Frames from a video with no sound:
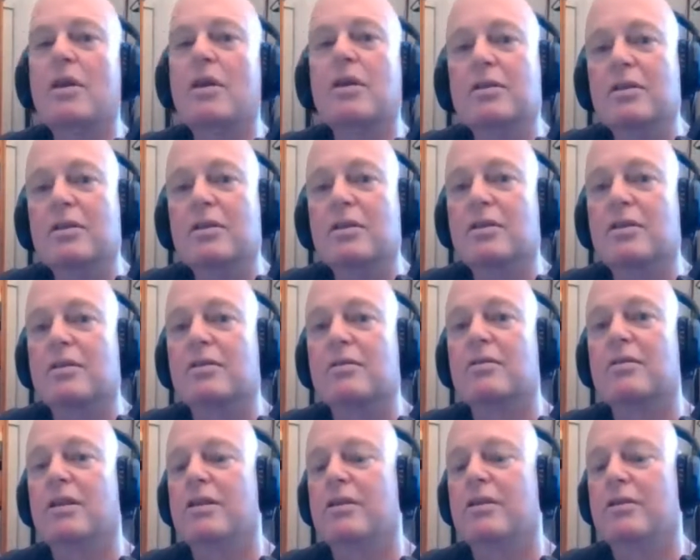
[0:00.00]
they
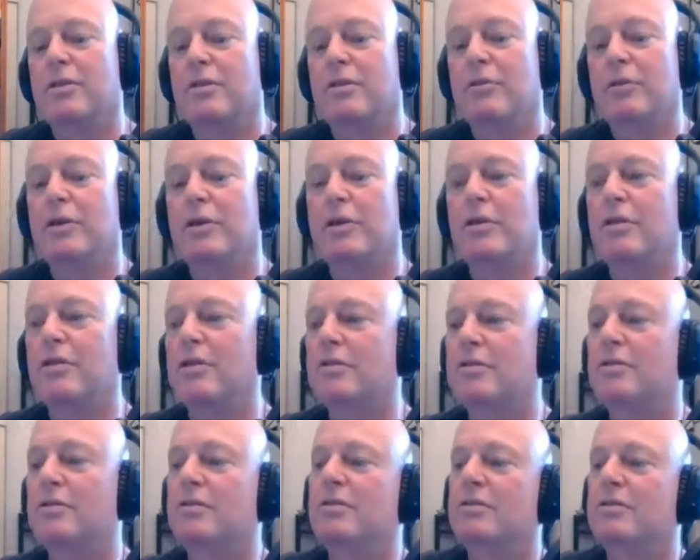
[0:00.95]
really
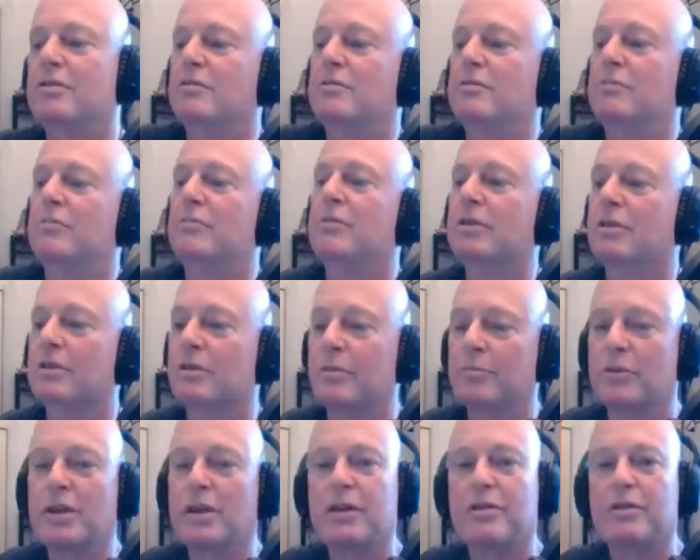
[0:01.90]
liked it, so
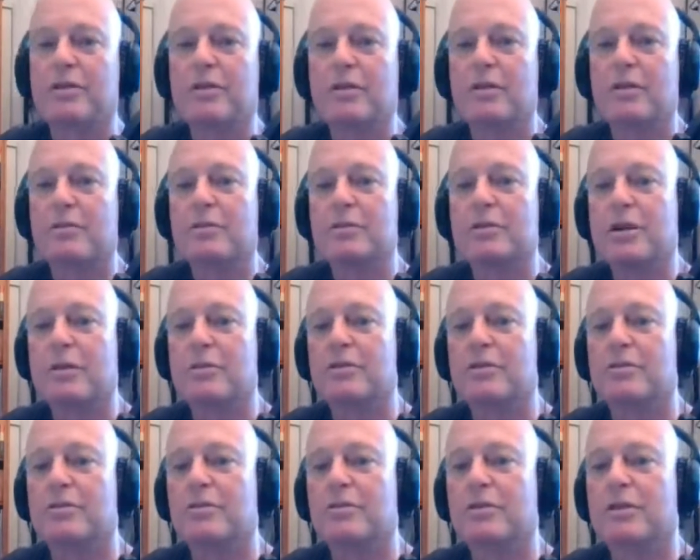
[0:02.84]
I'm glad that I was able to
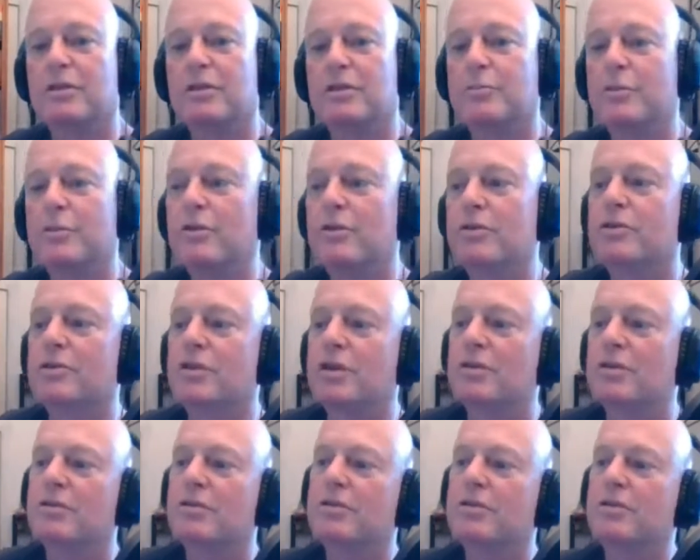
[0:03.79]
do the experience
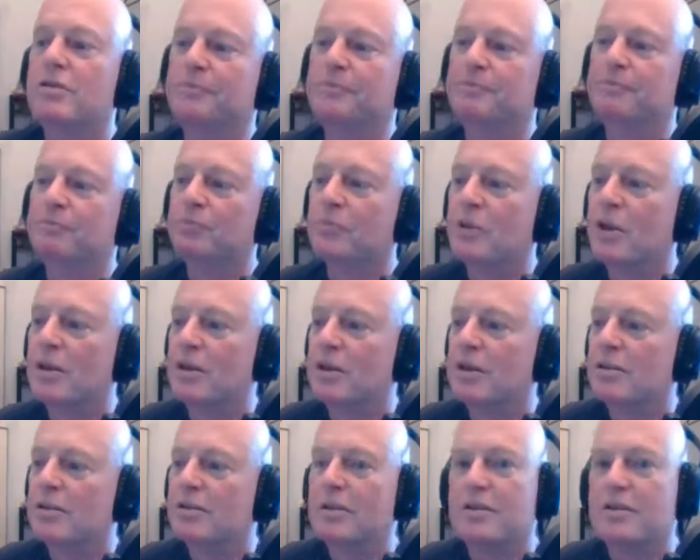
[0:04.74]
justice.
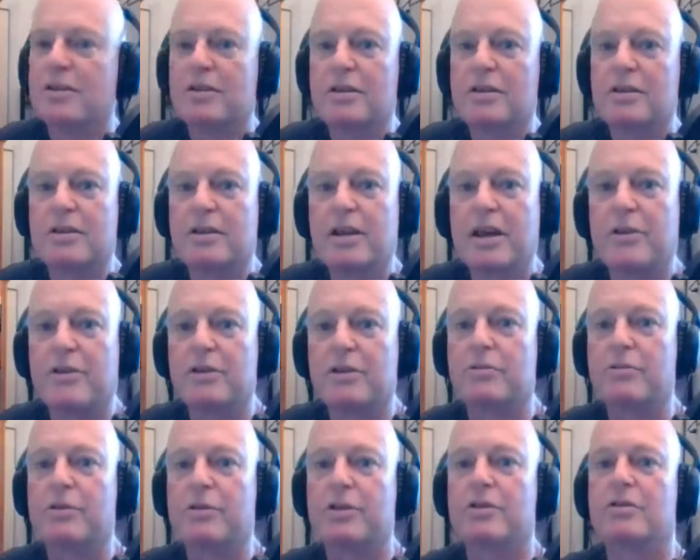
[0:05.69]
So this is Another
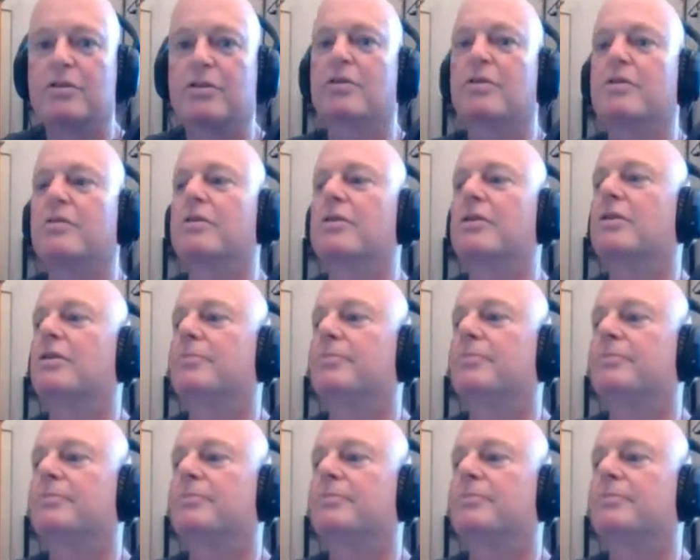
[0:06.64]
Stretch in Iraq.